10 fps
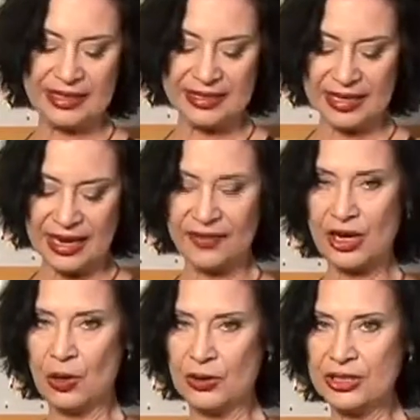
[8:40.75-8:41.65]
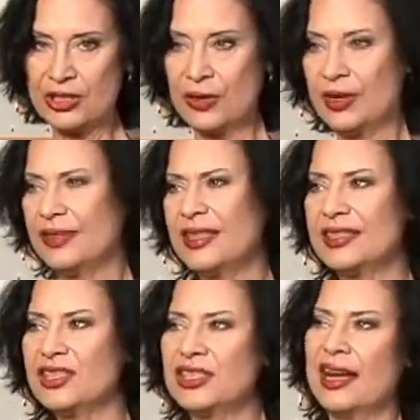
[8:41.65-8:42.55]
needs to have a gold stone, and
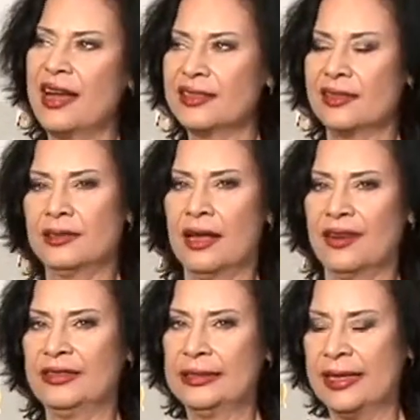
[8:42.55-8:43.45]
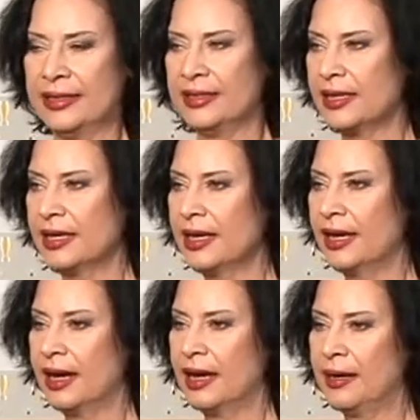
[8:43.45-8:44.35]
this just adds a lot of light
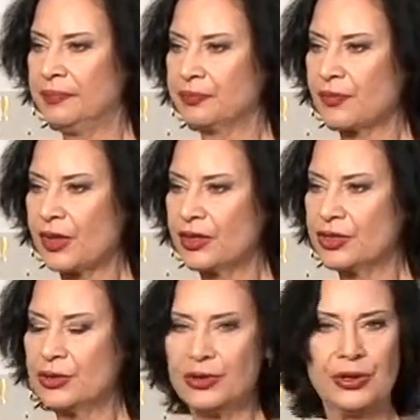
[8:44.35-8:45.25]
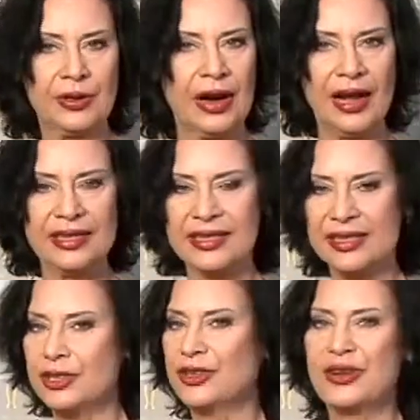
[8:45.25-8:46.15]
to your
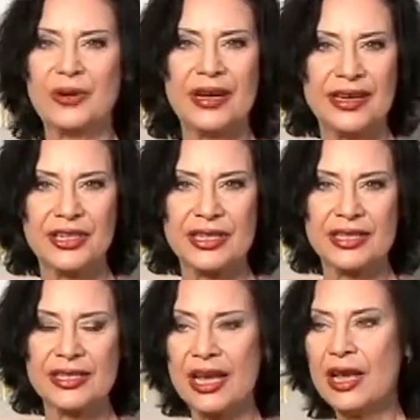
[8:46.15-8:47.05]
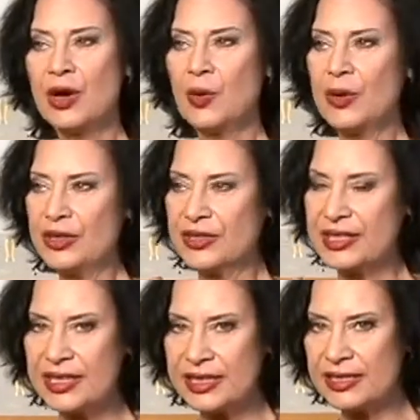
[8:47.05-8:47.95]
ideas and your creations. When you're
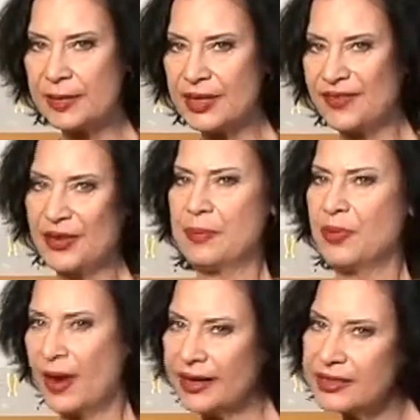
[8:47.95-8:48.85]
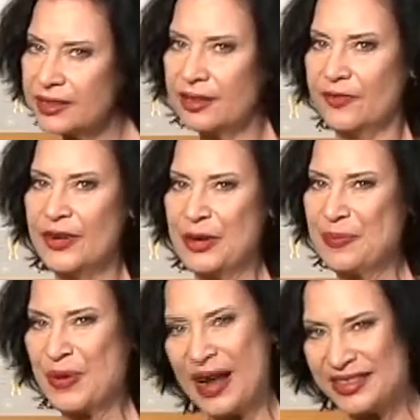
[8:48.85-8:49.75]
seeing something very practical, a very
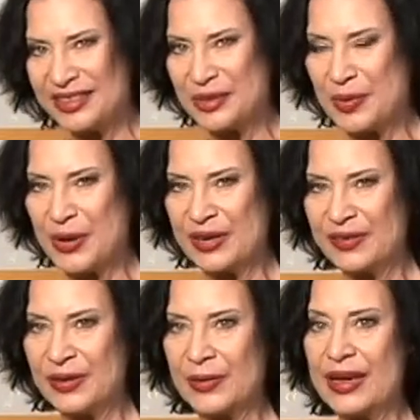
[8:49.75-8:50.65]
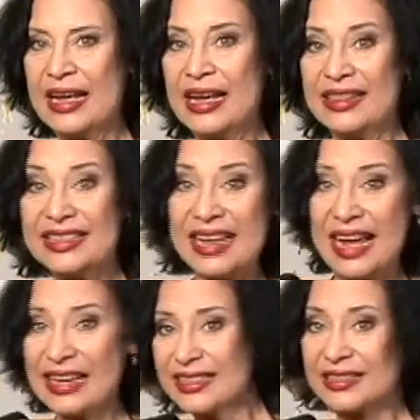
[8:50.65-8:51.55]
practical point of view, this
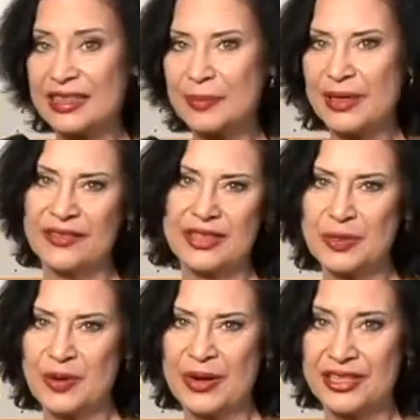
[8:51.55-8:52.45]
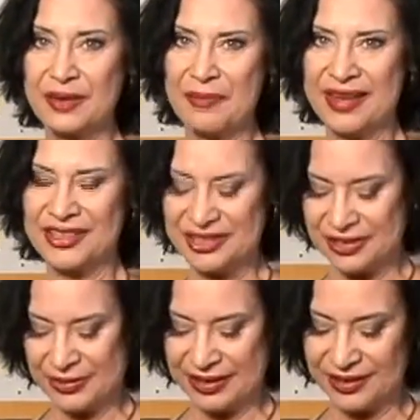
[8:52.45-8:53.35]
adds a little bit of inspiration and magic
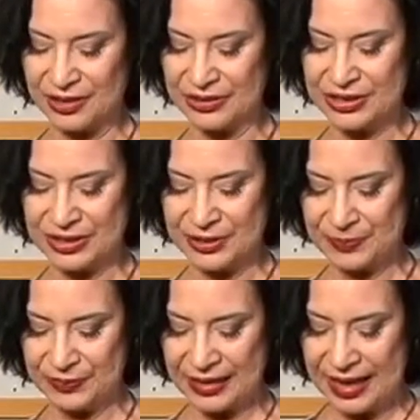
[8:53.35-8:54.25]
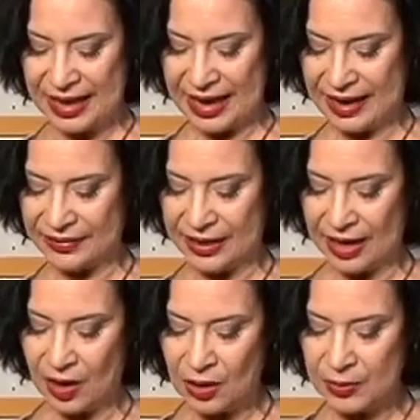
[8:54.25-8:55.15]
to it, the gold stone. And then
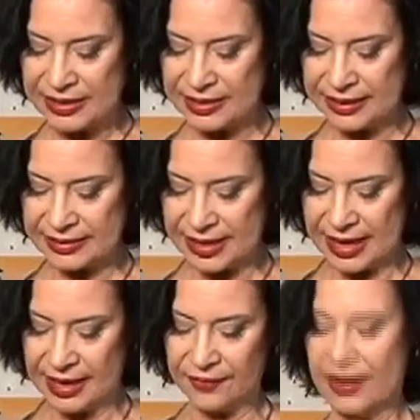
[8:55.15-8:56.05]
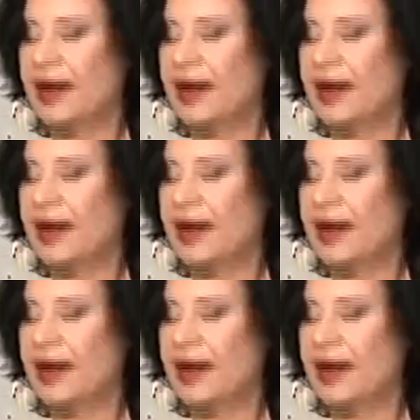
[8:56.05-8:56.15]
I always like to have,